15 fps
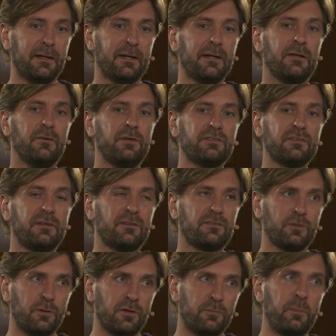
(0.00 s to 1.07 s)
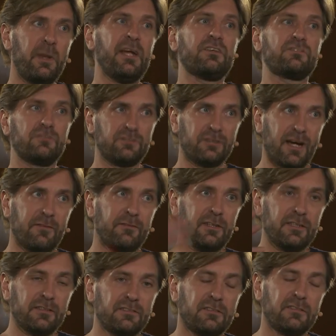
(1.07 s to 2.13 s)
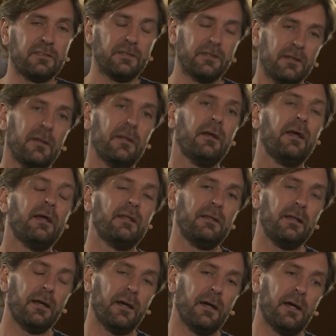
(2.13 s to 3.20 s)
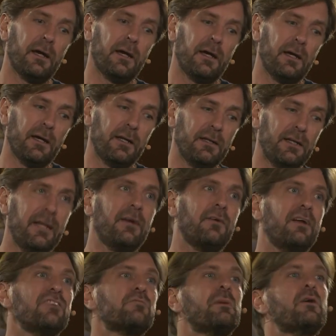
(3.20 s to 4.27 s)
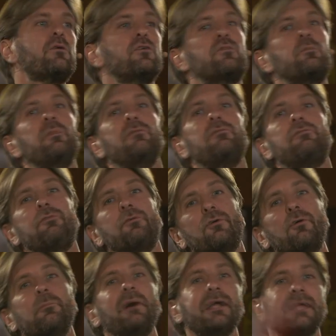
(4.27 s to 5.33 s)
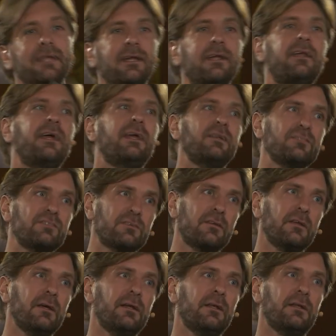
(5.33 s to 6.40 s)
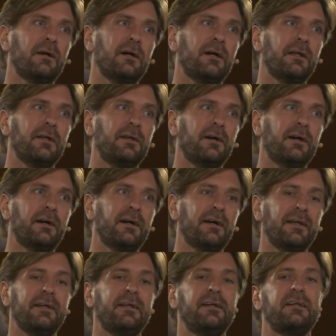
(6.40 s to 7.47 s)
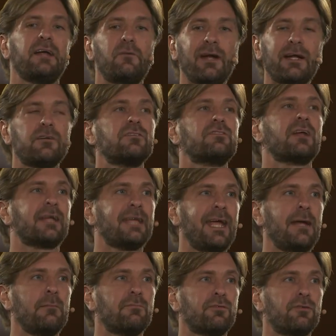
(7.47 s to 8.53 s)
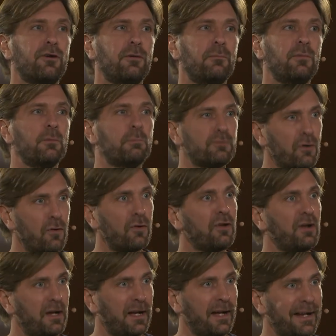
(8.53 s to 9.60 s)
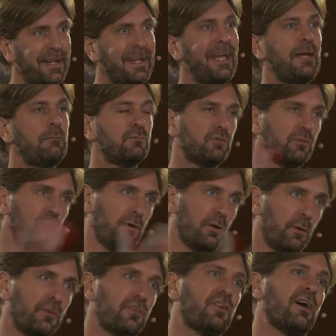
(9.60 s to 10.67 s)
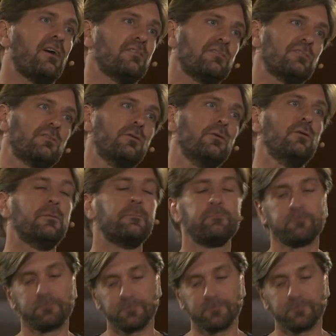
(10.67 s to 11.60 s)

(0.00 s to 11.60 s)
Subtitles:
the reason that Sony Pictures have this dinner is because before, back in the days, the directors that came from abroad and came to the Oscars to